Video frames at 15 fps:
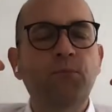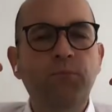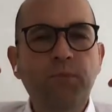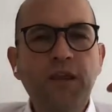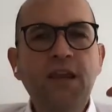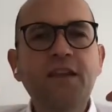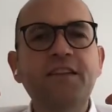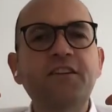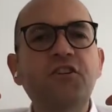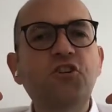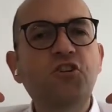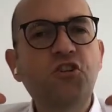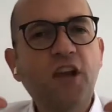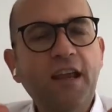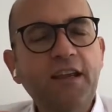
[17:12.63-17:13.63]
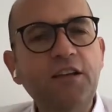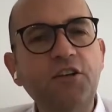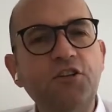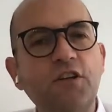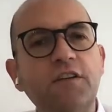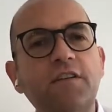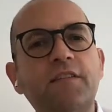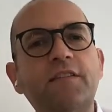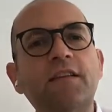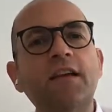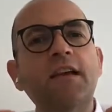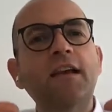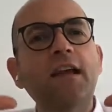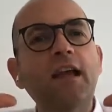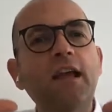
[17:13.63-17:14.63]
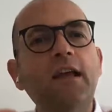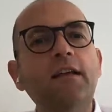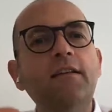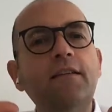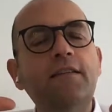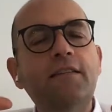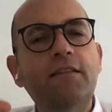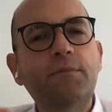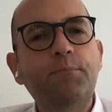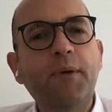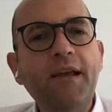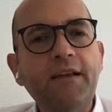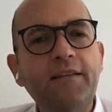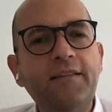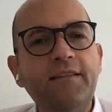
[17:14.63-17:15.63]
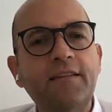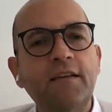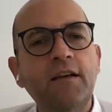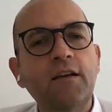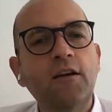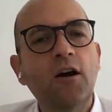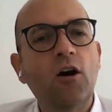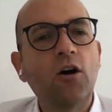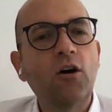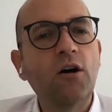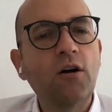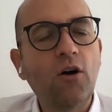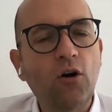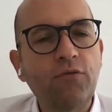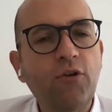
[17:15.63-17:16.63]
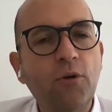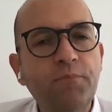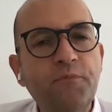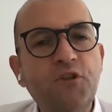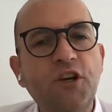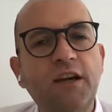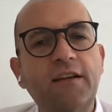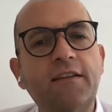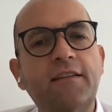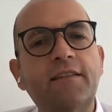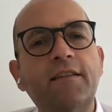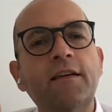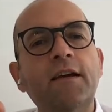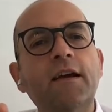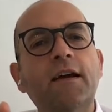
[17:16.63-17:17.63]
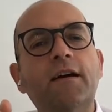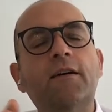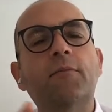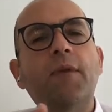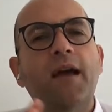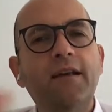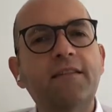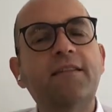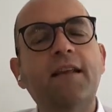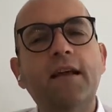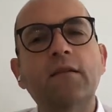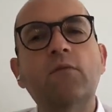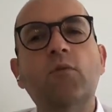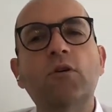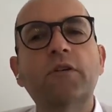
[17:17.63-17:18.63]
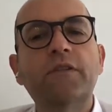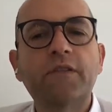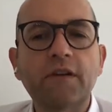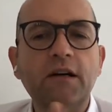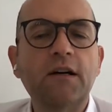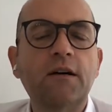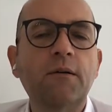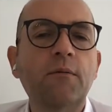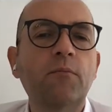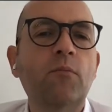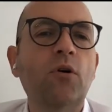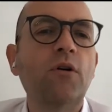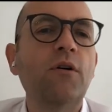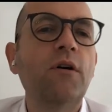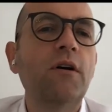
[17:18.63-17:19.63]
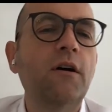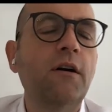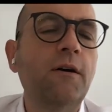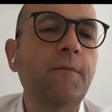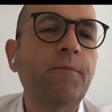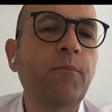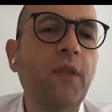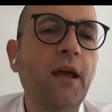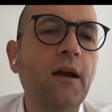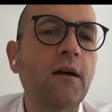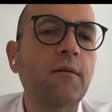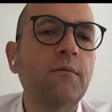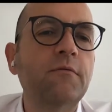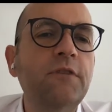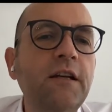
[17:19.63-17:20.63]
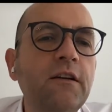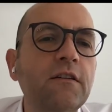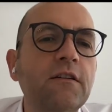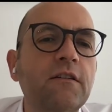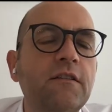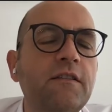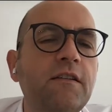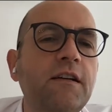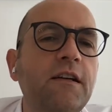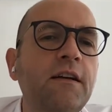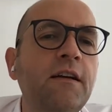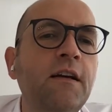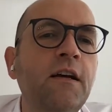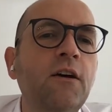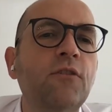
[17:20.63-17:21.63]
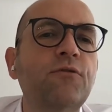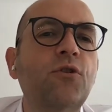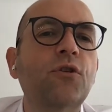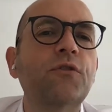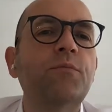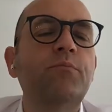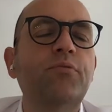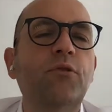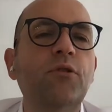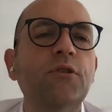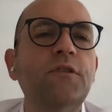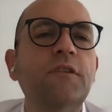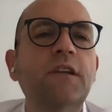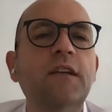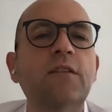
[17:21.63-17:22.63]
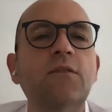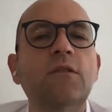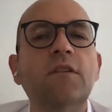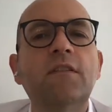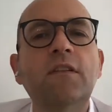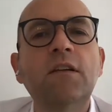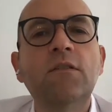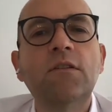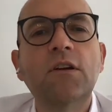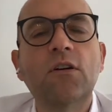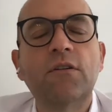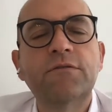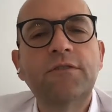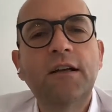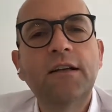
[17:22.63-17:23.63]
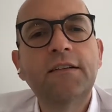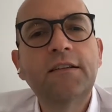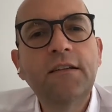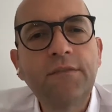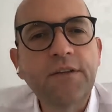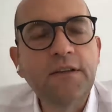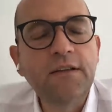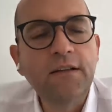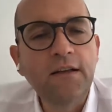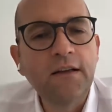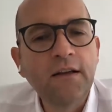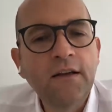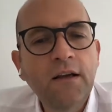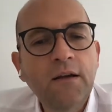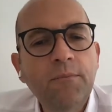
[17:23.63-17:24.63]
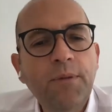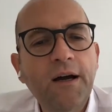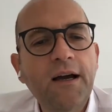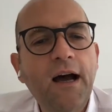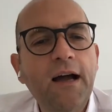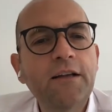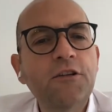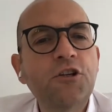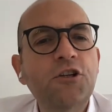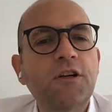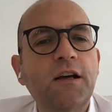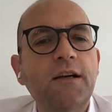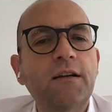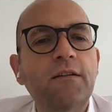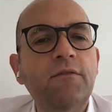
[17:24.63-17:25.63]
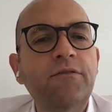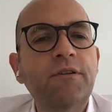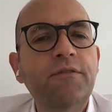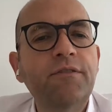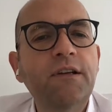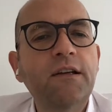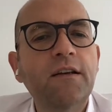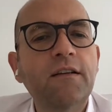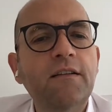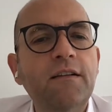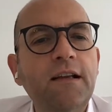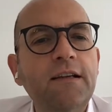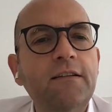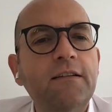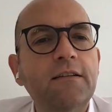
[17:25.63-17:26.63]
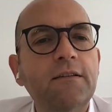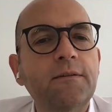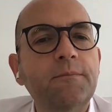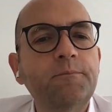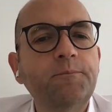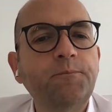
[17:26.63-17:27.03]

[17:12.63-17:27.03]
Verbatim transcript: be the changes in space uh, of objects, um, as then was uh, more um, uh, rigorously course, brought into the theory of relativity by Einstein 50 years later.